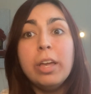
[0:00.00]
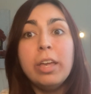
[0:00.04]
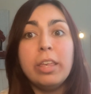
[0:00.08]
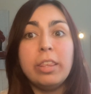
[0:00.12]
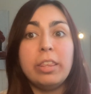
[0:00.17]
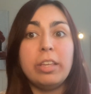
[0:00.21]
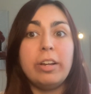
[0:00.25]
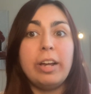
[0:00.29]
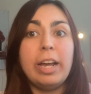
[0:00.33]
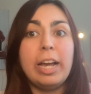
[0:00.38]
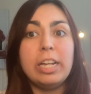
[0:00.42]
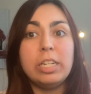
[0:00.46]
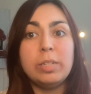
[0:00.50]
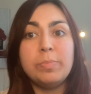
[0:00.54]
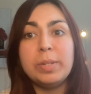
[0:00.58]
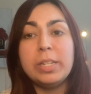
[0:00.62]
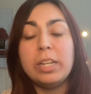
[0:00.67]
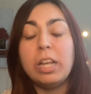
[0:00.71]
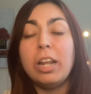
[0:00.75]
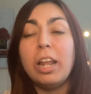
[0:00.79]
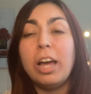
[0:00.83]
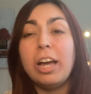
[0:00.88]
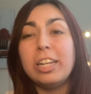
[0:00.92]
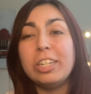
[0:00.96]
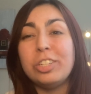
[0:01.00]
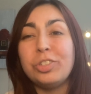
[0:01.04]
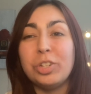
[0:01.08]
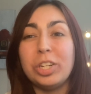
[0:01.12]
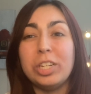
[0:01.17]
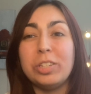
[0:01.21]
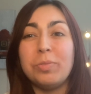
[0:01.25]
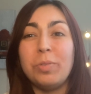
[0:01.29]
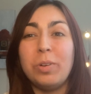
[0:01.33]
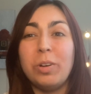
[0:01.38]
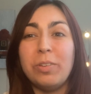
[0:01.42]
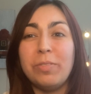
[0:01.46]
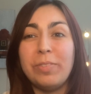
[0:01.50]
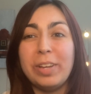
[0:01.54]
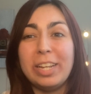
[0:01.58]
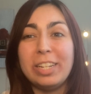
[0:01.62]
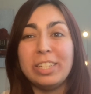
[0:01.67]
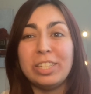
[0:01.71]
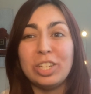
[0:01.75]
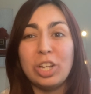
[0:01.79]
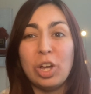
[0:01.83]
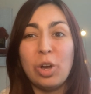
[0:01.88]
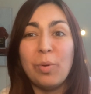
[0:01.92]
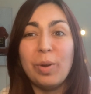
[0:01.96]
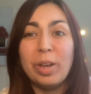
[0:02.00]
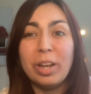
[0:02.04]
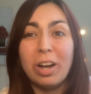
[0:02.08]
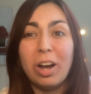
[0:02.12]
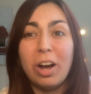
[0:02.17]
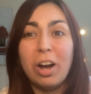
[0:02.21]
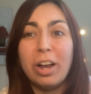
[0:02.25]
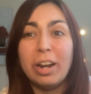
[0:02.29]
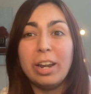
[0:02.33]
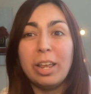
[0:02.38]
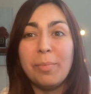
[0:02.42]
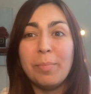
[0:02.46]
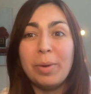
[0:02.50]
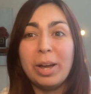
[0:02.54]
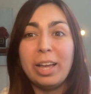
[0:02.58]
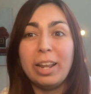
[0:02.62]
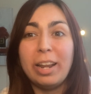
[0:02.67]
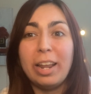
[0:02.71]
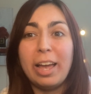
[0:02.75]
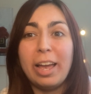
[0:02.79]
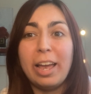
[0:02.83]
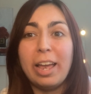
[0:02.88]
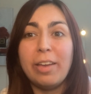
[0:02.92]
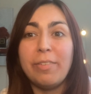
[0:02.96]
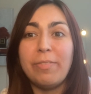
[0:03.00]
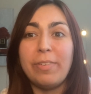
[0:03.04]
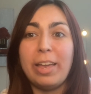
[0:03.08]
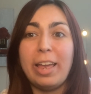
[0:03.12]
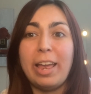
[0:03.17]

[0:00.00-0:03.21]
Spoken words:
there has been a lot of stressful events going on in my life,